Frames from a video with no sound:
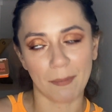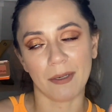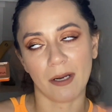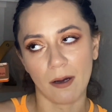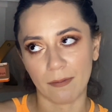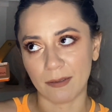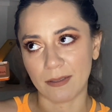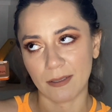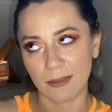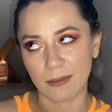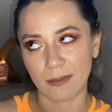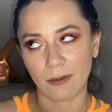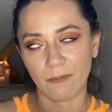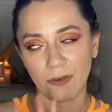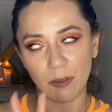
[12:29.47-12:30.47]
I mean, obviously
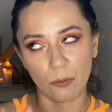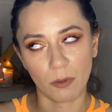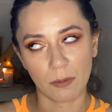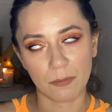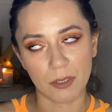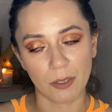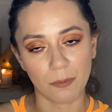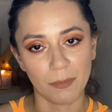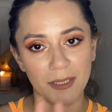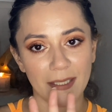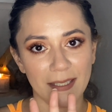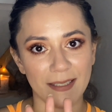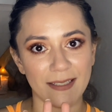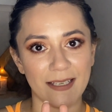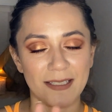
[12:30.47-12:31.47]
it's a very warm tone, but
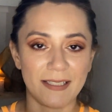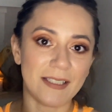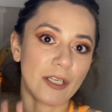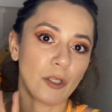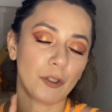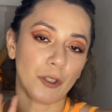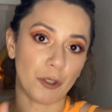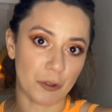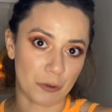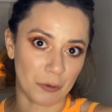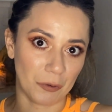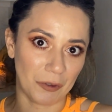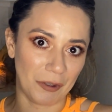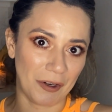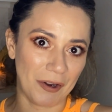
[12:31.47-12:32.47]
it's still
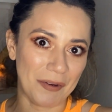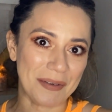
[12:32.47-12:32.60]
neutral, you know.